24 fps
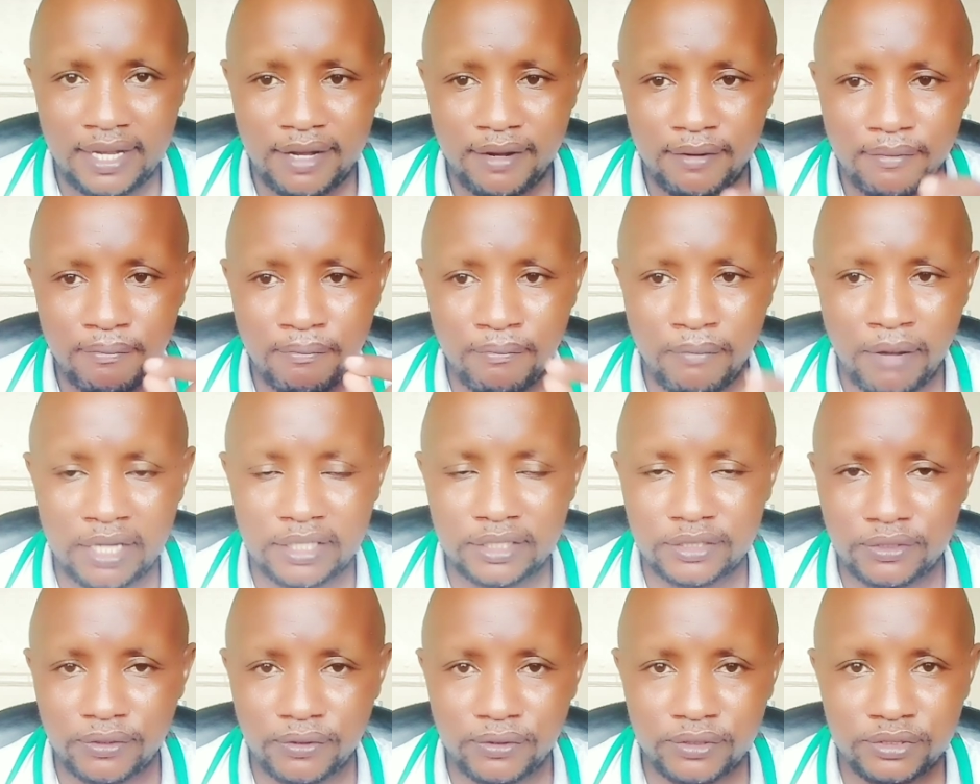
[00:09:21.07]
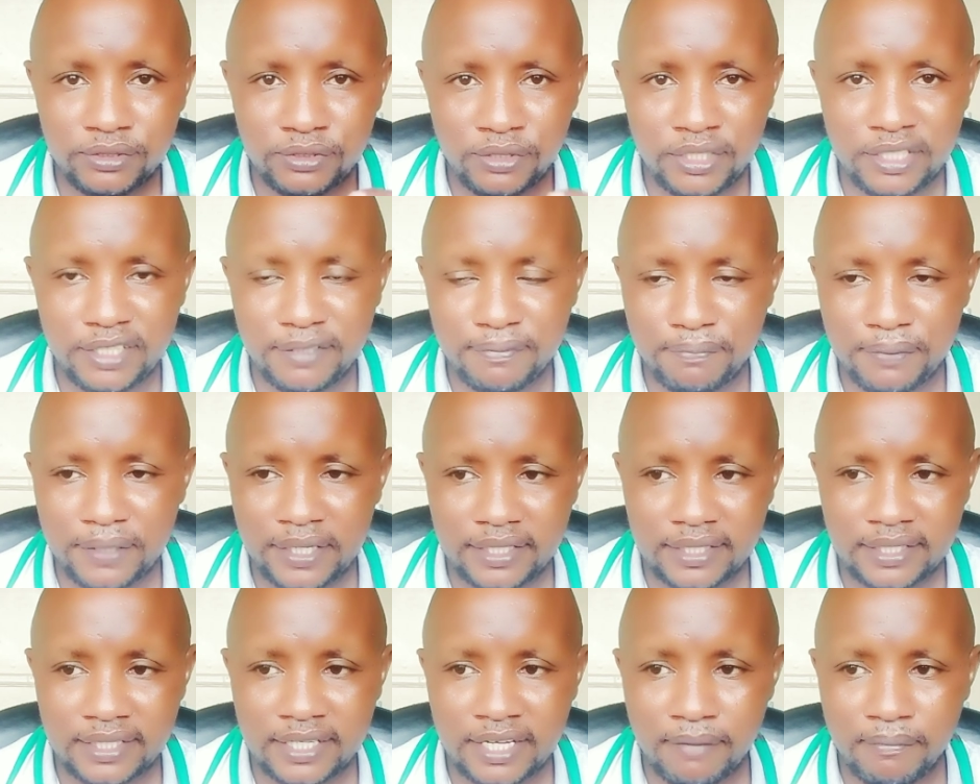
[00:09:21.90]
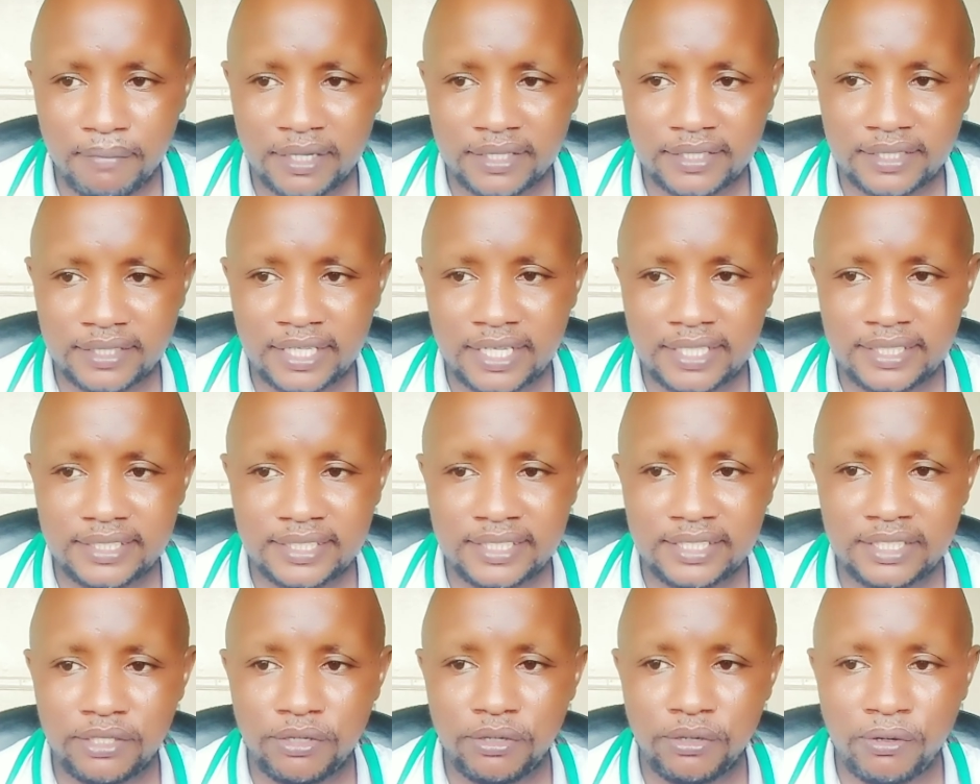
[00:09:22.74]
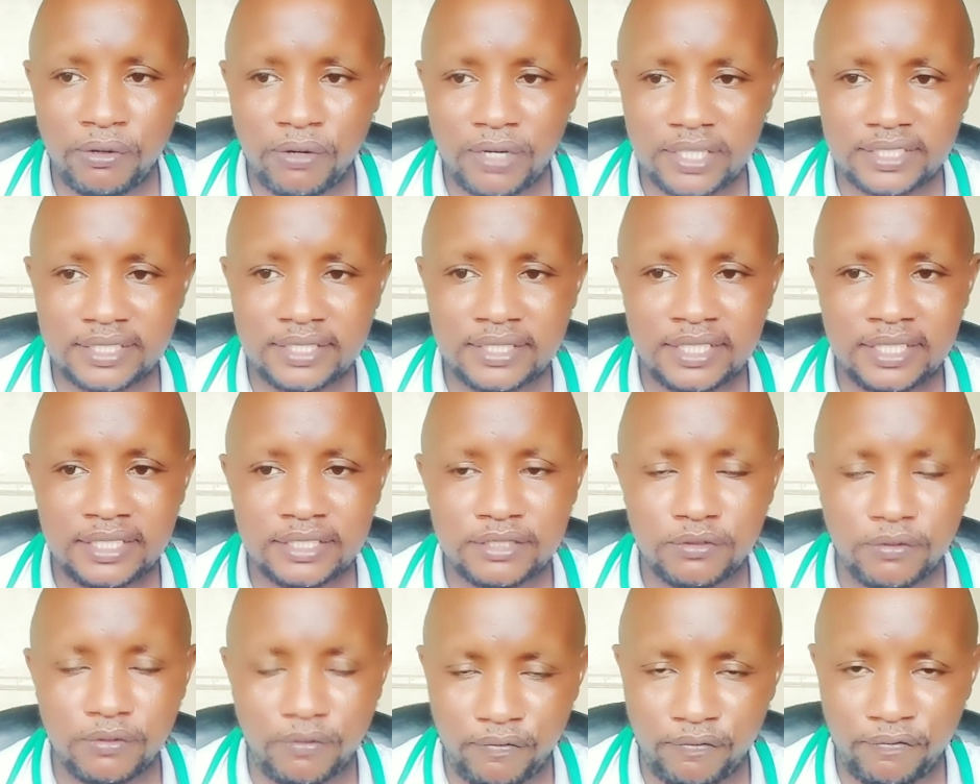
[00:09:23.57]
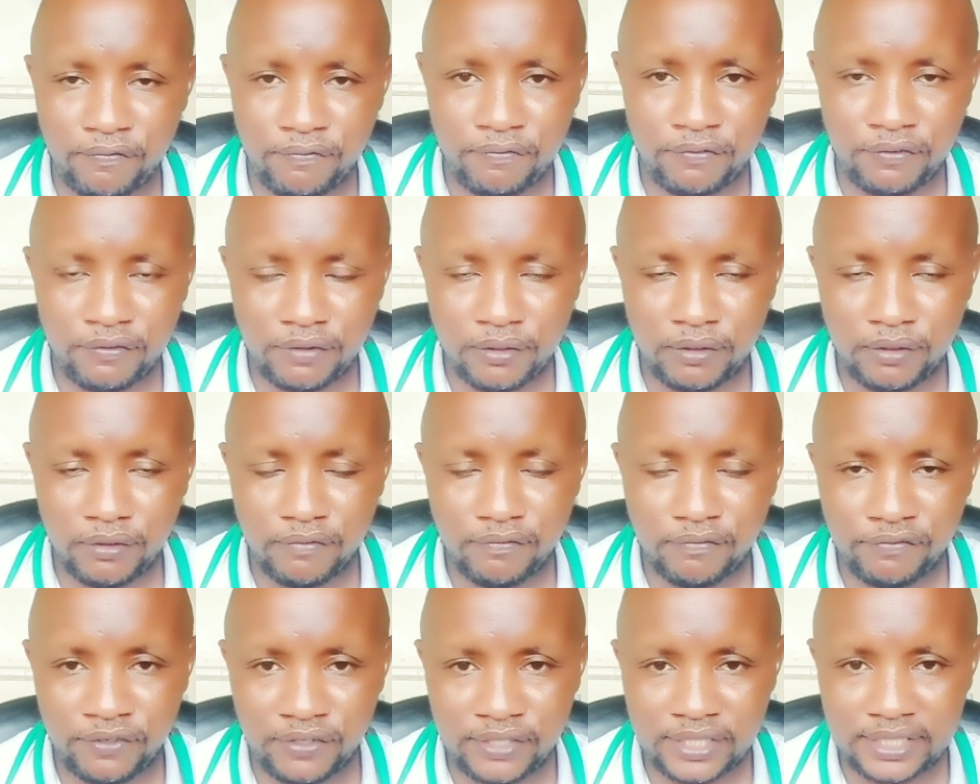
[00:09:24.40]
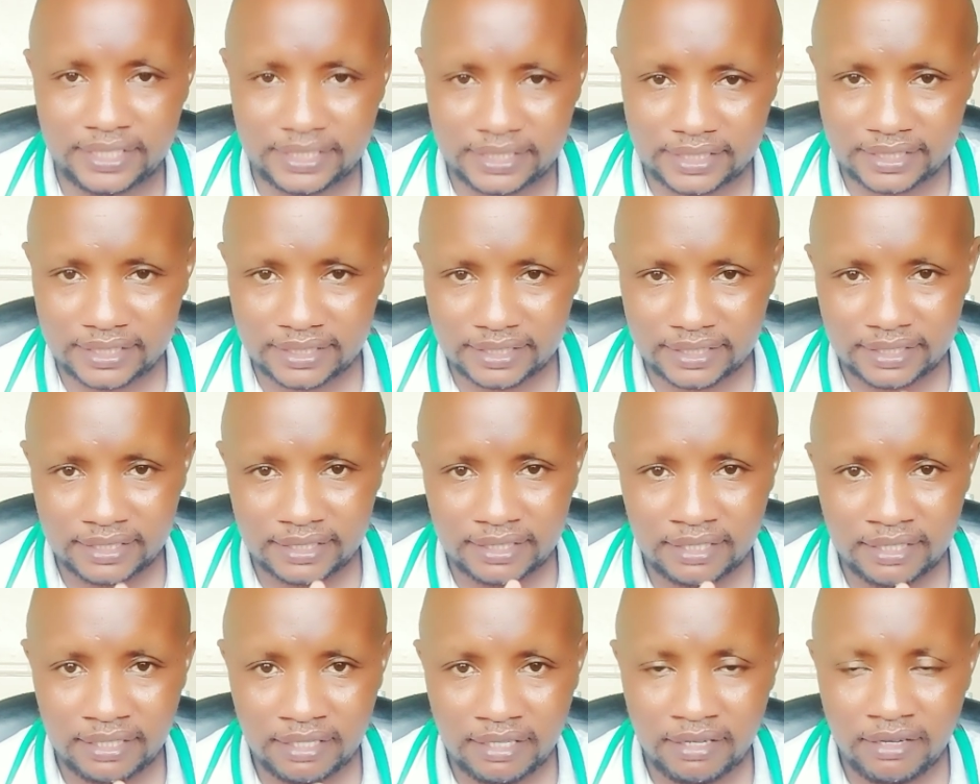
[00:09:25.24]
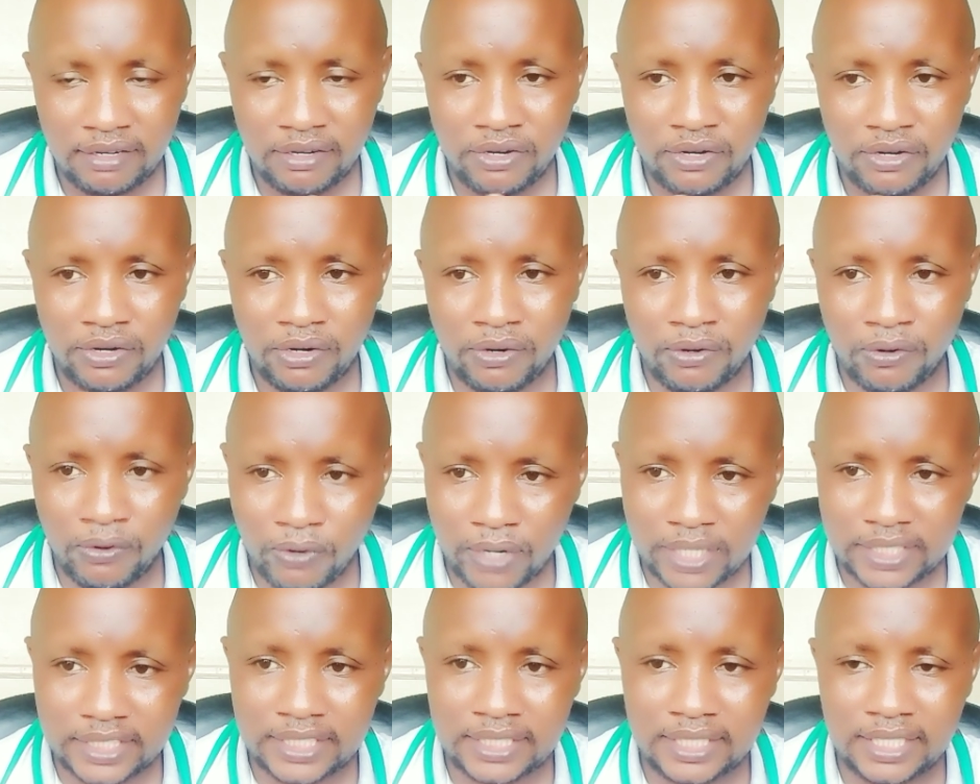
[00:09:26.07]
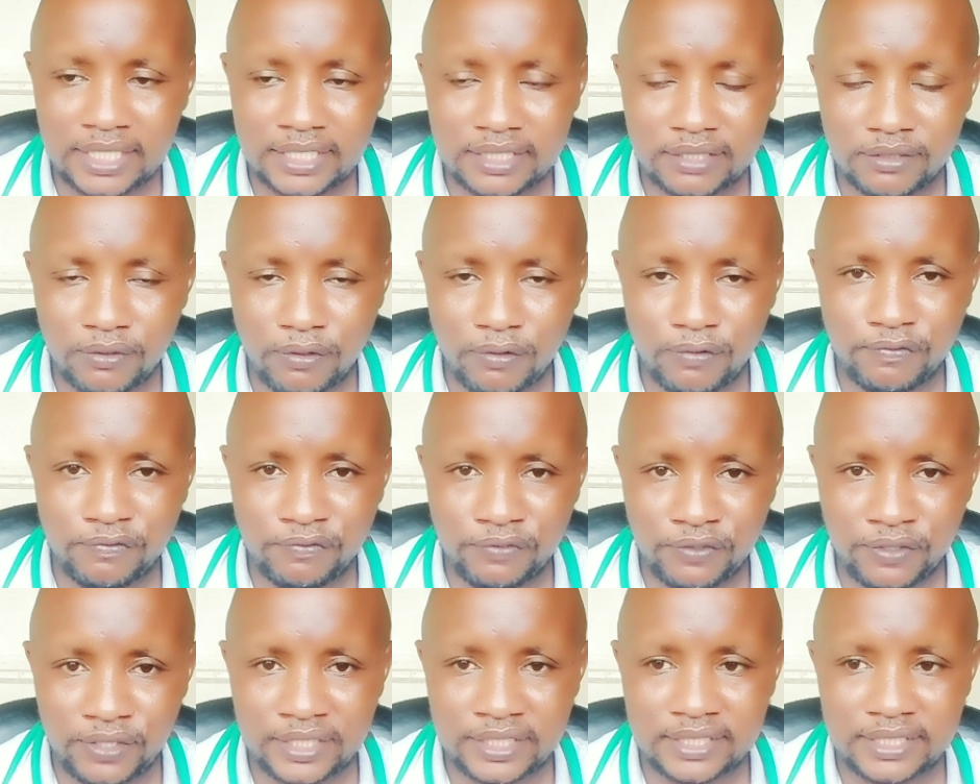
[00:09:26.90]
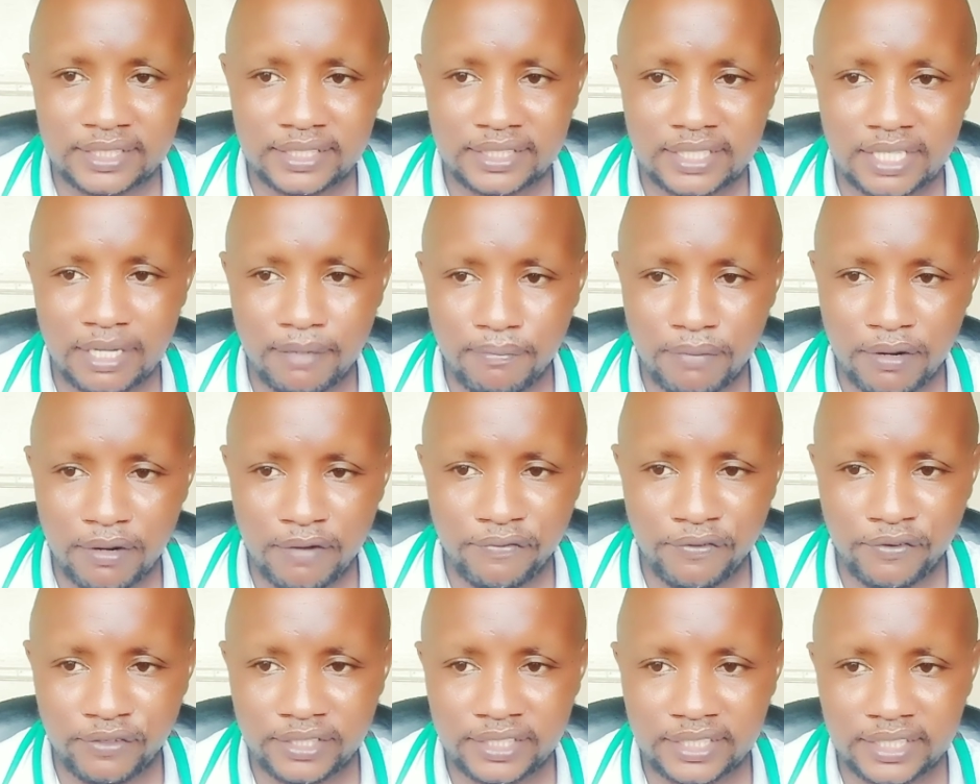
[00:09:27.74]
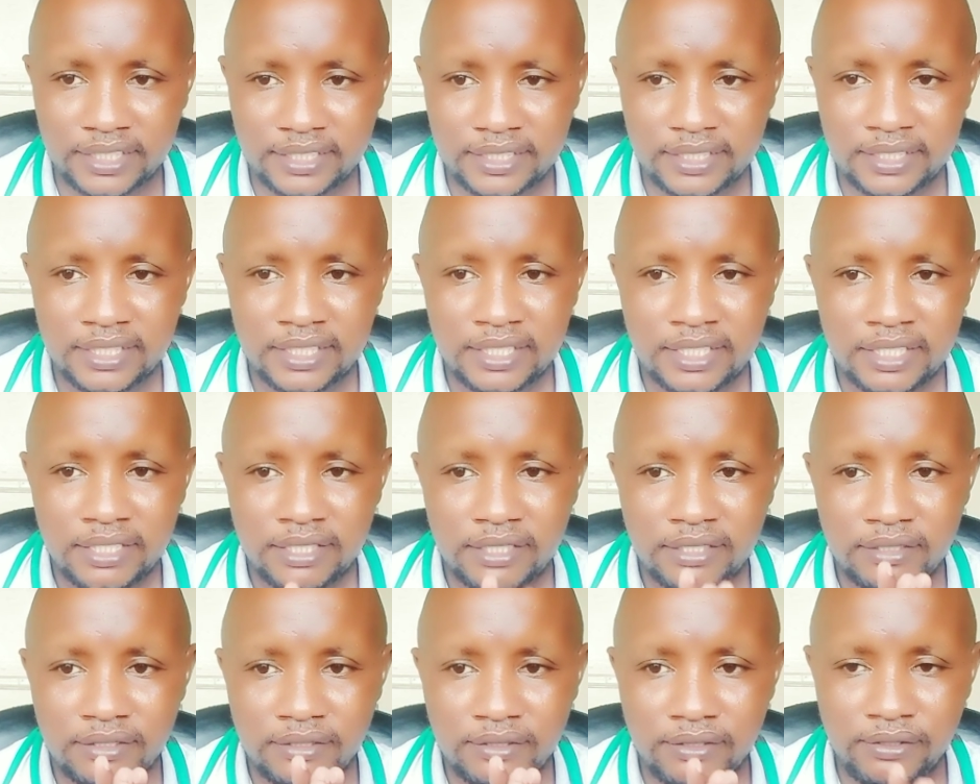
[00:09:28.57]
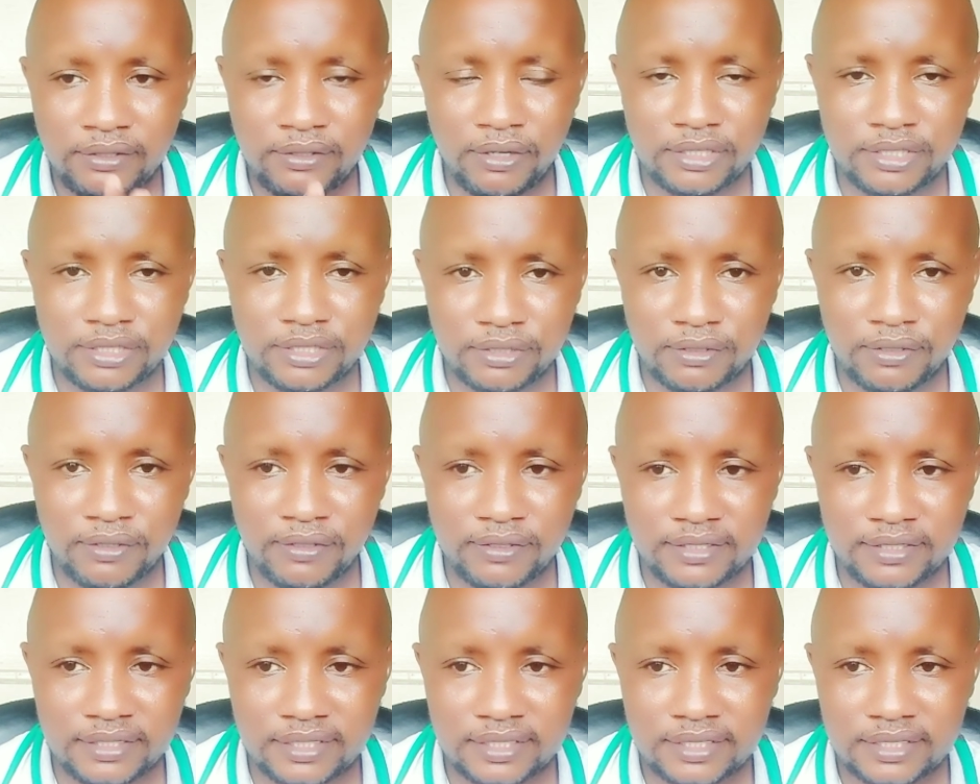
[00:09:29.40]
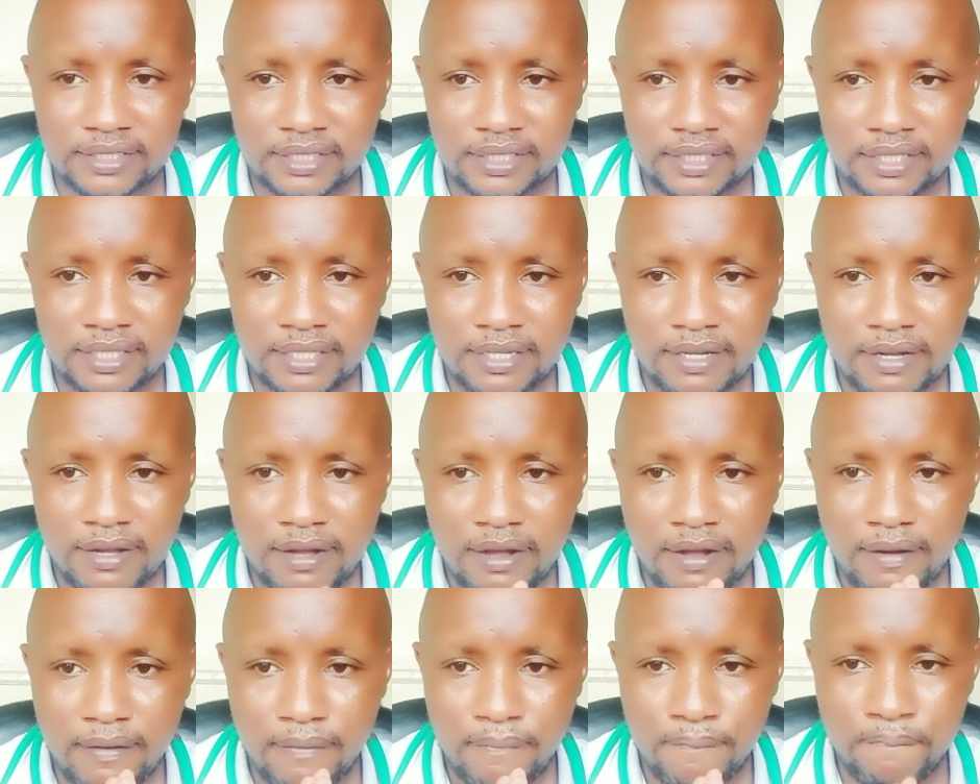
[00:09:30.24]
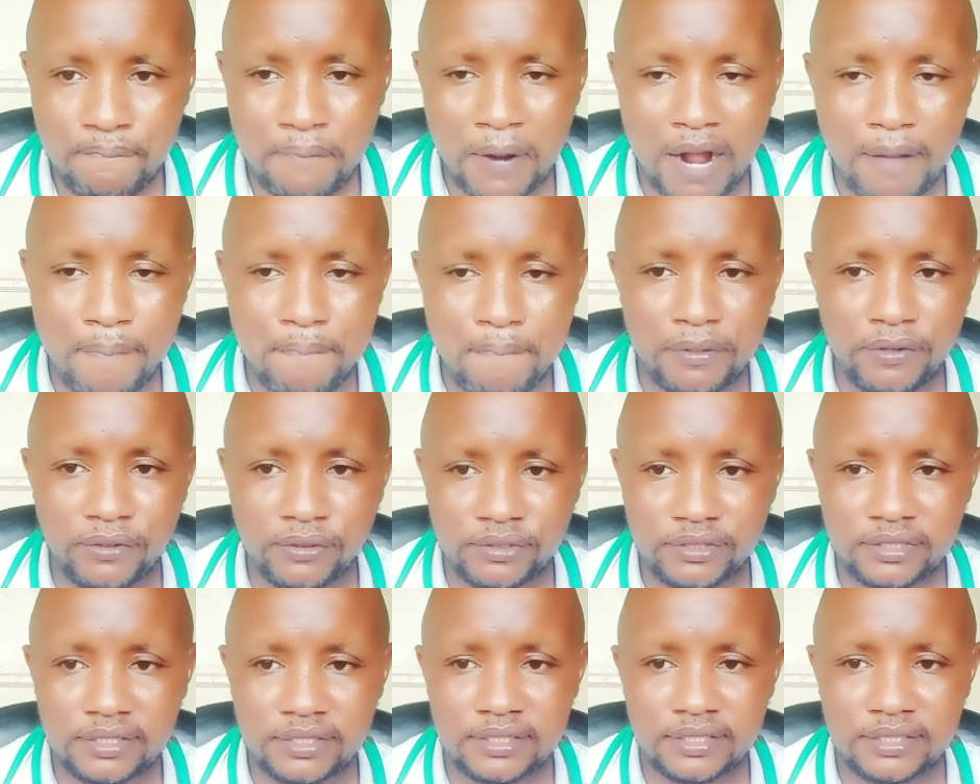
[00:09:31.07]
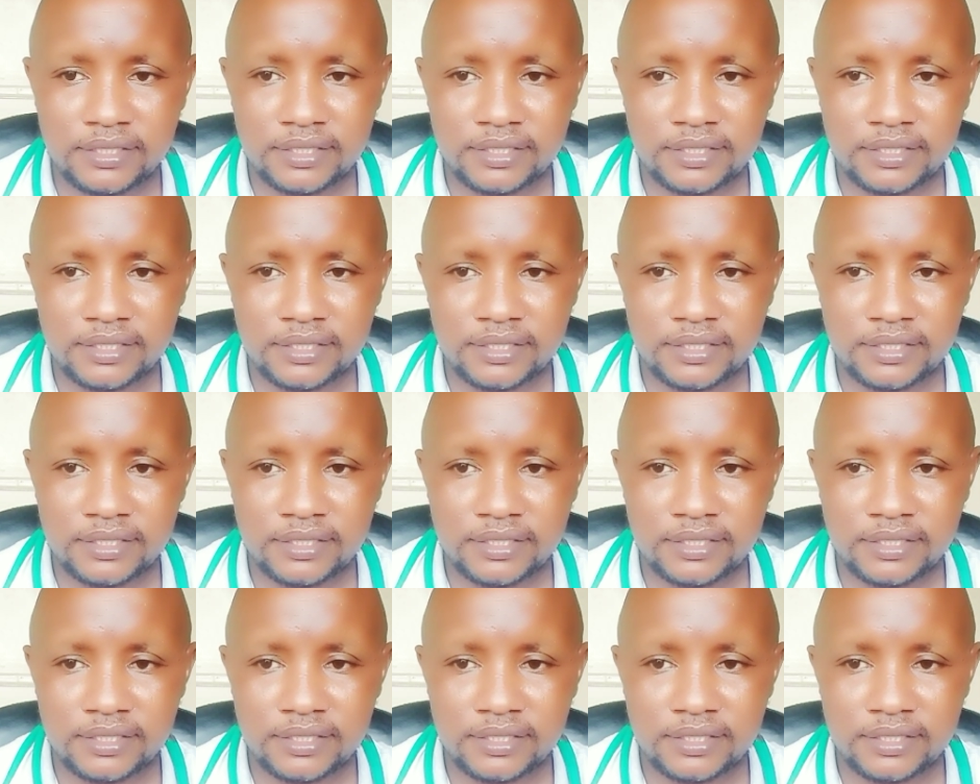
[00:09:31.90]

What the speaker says: Muscle joint pain. Number 13, hoarseness of voice. Hoarseness of voice. Number 14, Gottron's purpose.